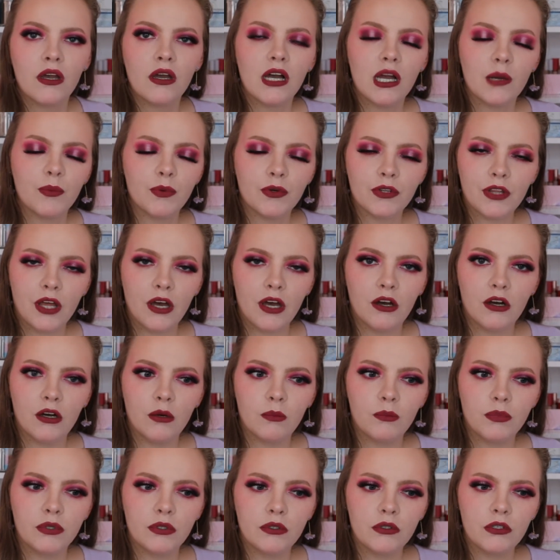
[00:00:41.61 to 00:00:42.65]
I put that
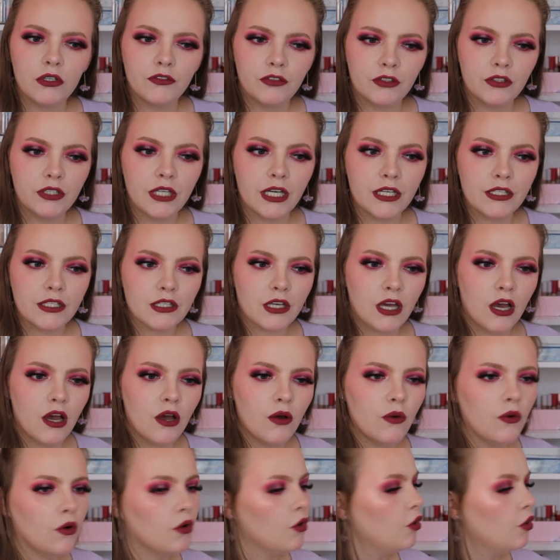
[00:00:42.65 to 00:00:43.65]
up a few days ago.